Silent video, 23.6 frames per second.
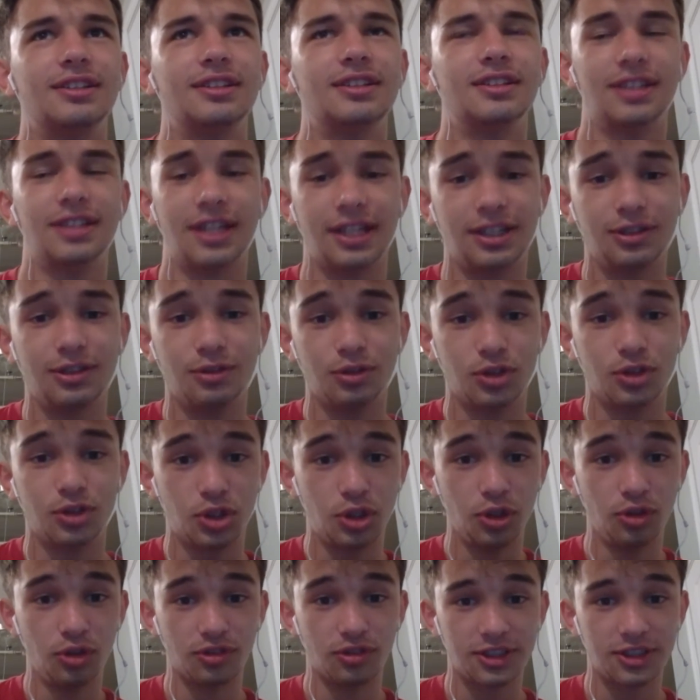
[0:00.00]
like use
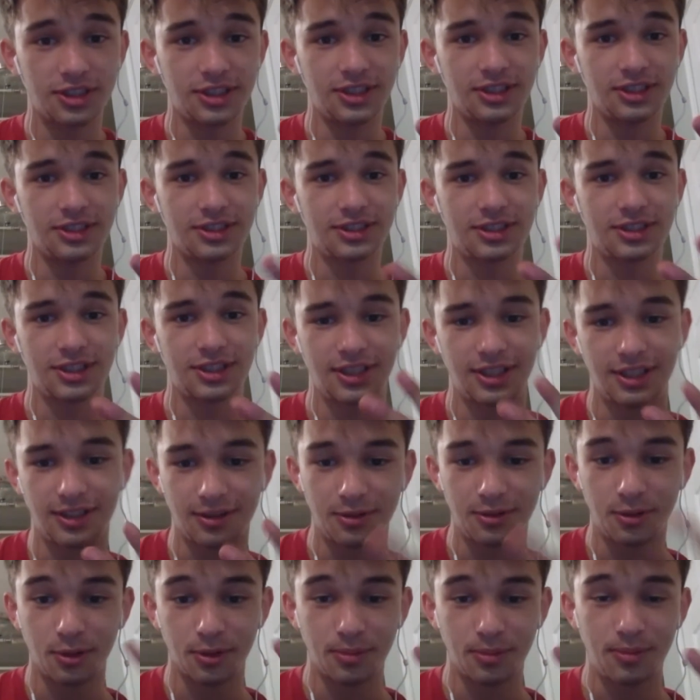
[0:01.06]
two receipts to get a
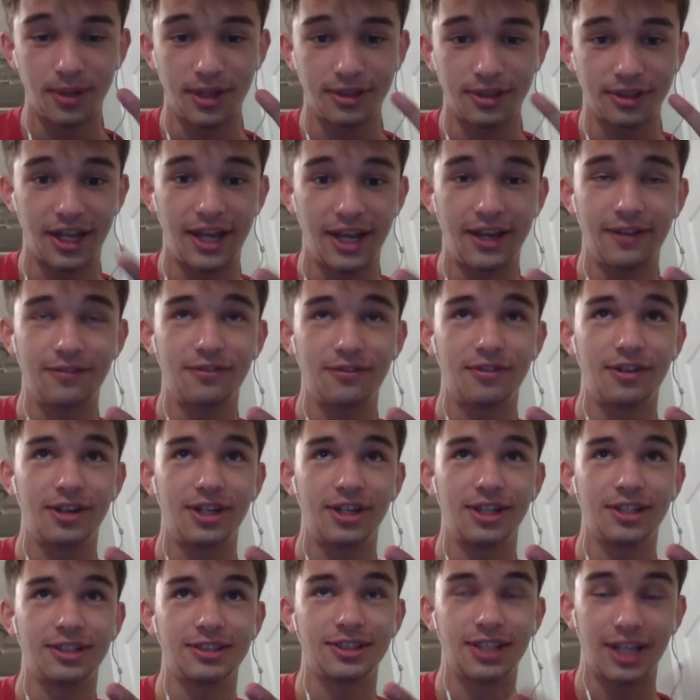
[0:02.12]
quarter pounder and
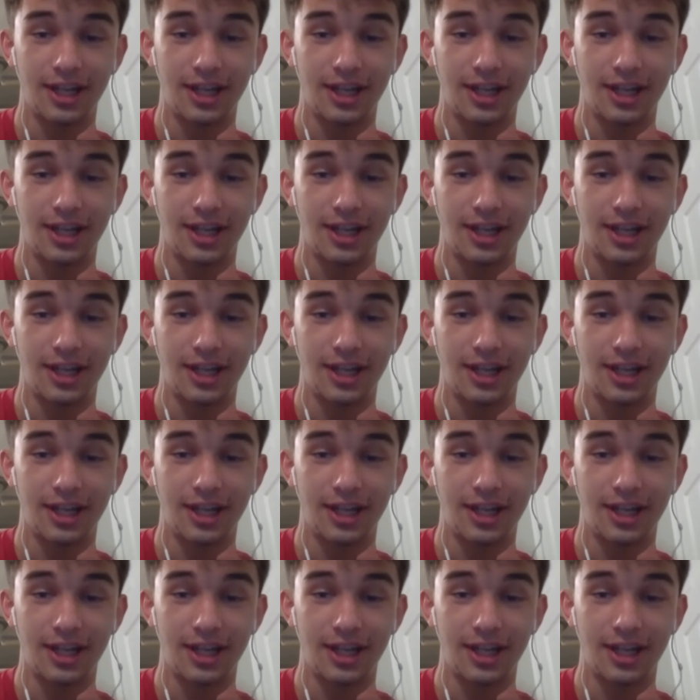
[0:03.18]
fries and it